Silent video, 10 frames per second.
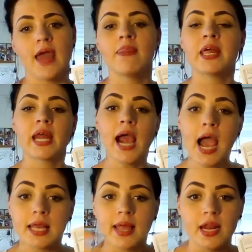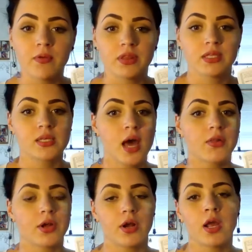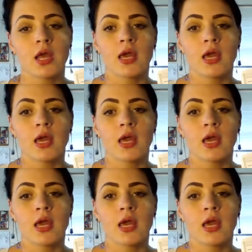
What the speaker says: and then I highlight it with its color.